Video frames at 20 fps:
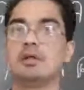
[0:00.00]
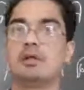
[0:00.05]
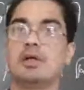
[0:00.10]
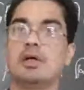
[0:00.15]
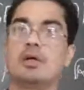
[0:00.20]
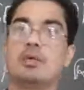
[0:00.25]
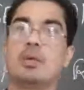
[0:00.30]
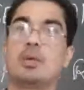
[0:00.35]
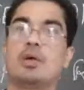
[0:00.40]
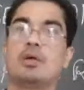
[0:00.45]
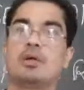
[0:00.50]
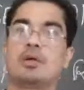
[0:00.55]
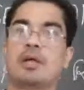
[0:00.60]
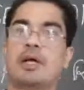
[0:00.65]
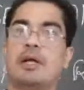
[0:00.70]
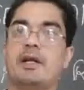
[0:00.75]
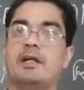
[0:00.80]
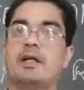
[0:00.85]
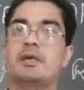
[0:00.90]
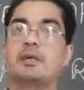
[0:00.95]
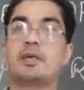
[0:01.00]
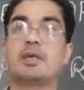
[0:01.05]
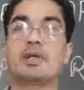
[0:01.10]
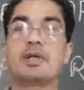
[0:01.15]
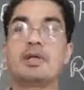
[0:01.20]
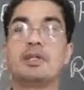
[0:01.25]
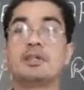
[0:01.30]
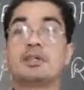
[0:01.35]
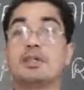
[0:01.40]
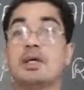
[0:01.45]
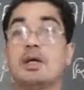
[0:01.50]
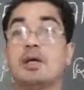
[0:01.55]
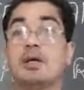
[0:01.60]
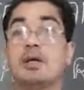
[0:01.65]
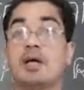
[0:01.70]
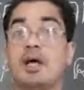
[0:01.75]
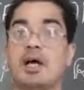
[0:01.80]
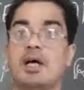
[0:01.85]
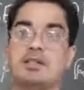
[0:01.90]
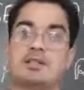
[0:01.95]
the current will reach the
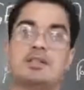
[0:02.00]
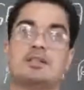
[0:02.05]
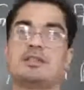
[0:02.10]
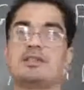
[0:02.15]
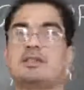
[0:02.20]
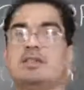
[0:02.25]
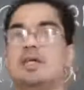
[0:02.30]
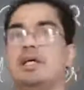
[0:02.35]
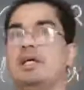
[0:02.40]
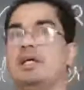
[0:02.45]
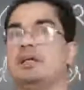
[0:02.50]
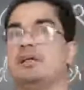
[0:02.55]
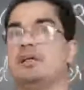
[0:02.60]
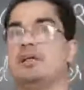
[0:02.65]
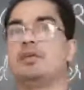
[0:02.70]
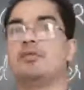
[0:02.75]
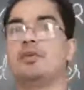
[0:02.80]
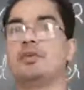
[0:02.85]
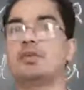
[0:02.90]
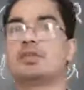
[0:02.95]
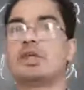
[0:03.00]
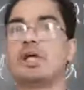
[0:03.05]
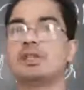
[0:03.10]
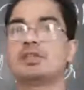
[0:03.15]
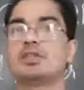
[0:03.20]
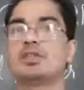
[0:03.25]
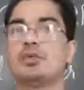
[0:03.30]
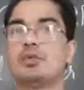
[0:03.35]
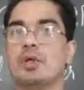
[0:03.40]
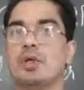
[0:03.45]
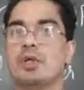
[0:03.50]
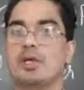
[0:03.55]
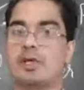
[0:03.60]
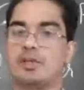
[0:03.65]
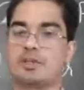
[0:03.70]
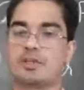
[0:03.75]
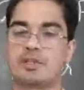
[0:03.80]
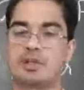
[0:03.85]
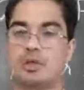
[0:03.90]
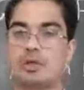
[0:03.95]
other side. If you touch, you will
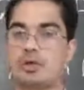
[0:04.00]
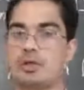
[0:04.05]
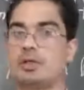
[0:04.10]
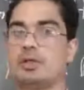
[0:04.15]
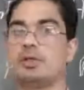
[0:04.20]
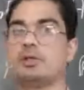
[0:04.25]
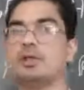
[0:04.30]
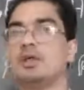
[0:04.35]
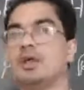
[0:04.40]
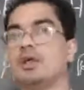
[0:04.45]
get shock.